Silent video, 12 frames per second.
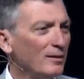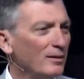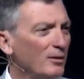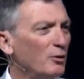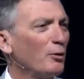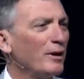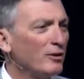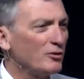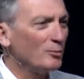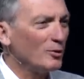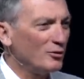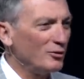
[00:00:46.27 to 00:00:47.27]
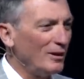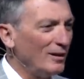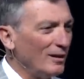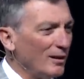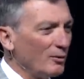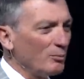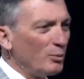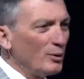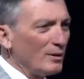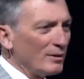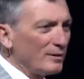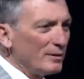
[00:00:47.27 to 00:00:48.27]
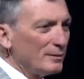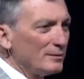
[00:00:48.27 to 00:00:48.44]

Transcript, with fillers: the greatest machine ever built.